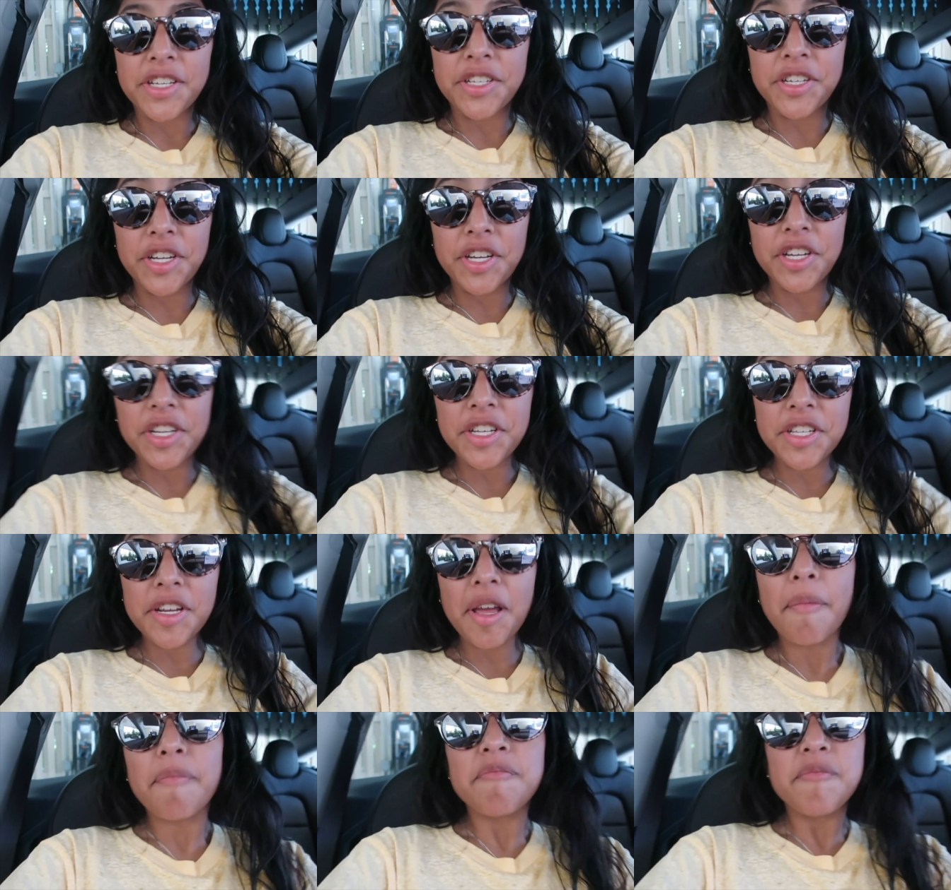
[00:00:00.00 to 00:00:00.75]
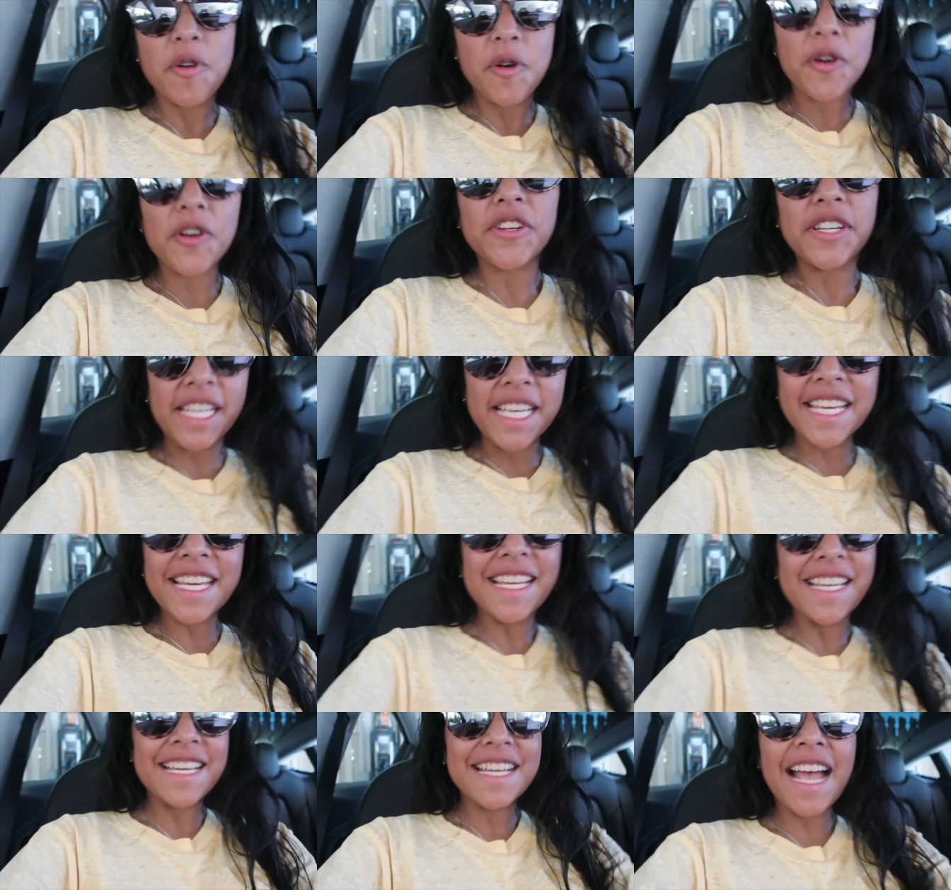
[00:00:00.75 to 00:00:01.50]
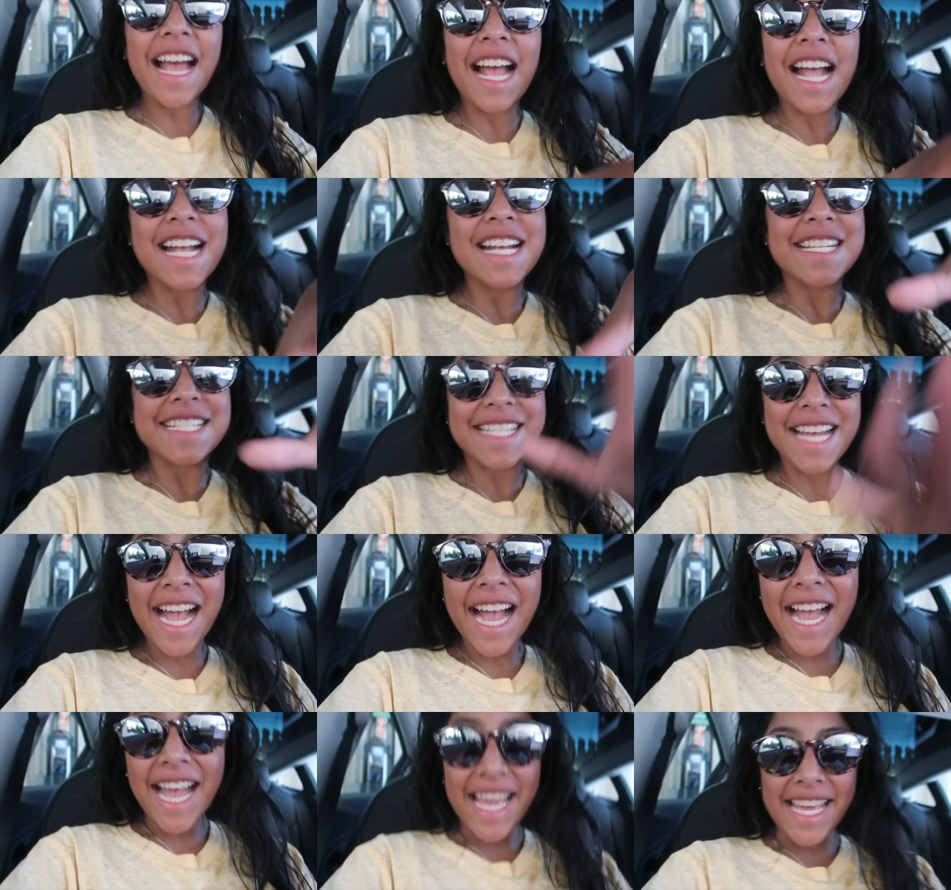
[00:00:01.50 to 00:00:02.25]
Good morning,
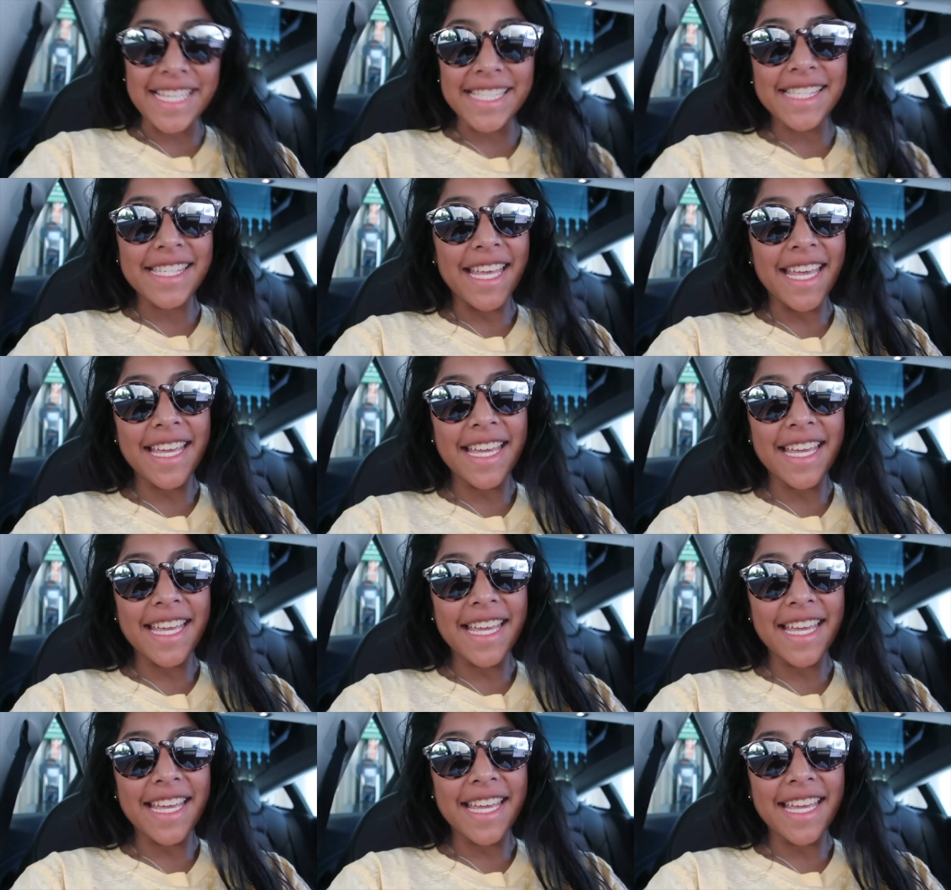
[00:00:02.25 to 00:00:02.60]
guys.